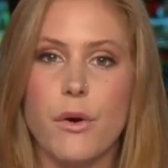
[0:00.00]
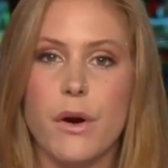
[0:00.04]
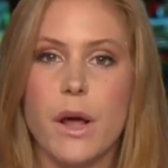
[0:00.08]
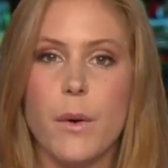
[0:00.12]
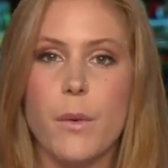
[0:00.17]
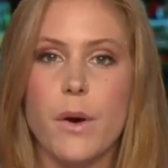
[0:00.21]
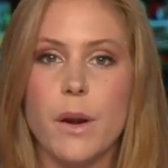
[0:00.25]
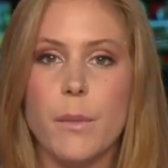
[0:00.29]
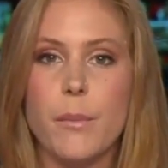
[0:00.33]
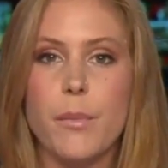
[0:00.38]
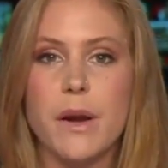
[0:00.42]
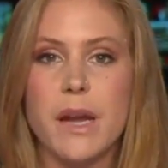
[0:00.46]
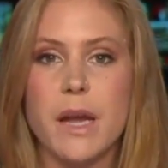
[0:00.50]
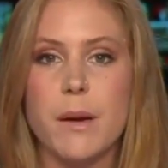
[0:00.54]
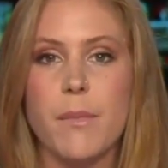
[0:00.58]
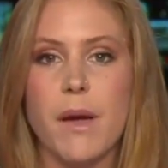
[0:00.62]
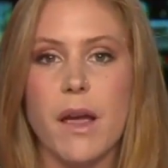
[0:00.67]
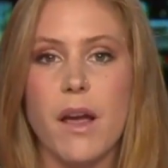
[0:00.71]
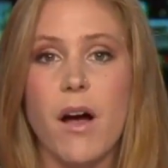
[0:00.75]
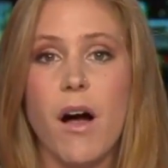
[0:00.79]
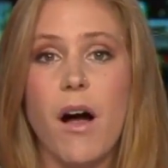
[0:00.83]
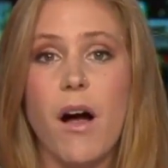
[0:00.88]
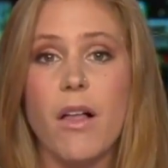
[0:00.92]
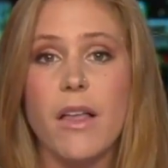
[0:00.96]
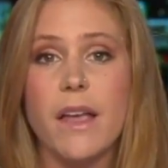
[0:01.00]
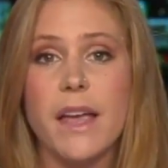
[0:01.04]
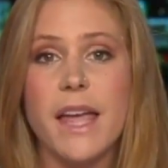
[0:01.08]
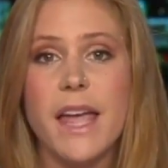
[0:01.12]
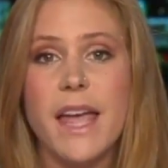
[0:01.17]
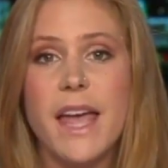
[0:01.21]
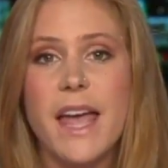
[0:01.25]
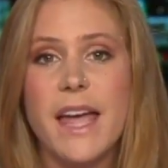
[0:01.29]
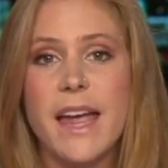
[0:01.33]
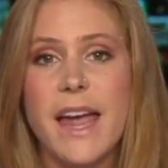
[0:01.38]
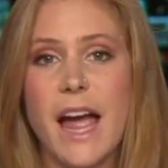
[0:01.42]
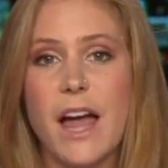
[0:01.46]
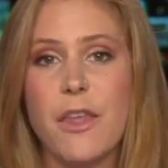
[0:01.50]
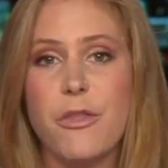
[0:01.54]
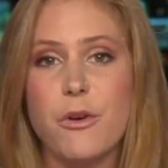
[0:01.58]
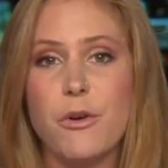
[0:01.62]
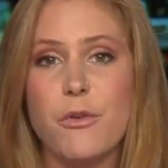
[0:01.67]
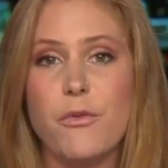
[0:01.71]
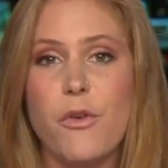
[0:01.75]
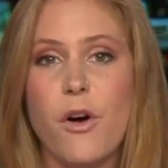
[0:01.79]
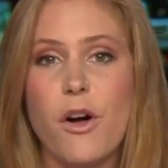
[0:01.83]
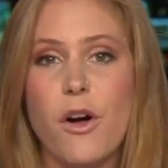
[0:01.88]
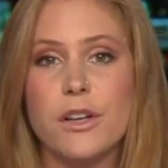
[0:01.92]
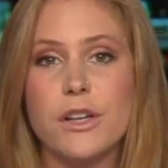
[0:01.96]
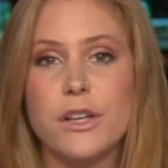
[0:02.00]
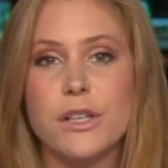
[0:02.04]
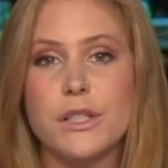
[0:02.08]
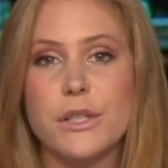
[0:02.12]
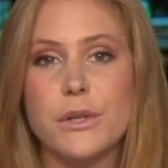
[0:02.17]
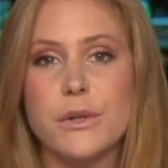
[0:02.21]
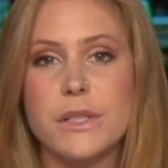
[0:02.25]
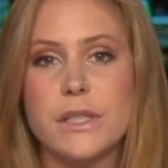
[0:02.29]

and I want to bring in my colleague, Katherine Faulders, who's